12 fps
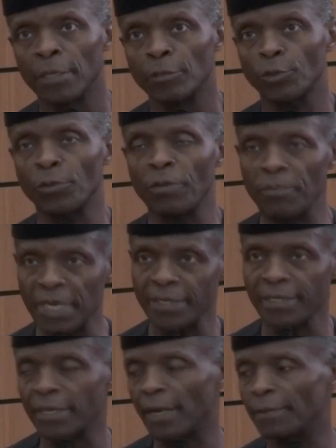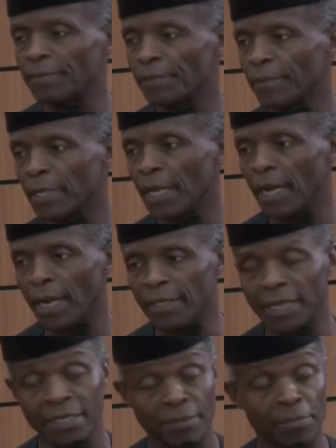So the minister, uh,
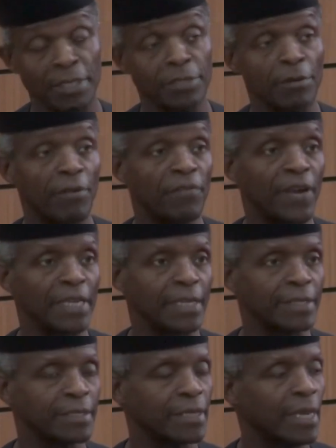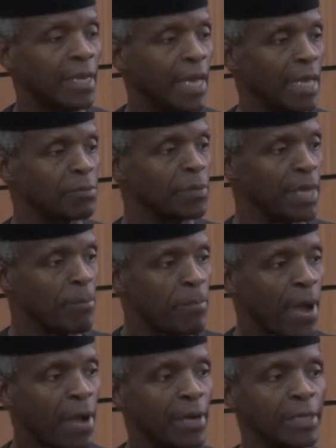that's the Minister of Finance, has been
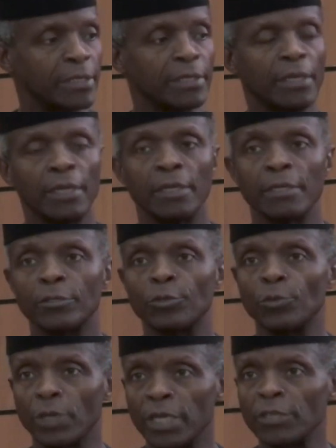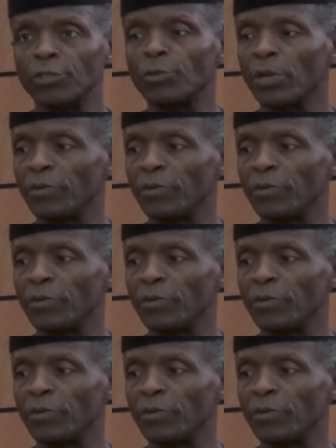empowered to issue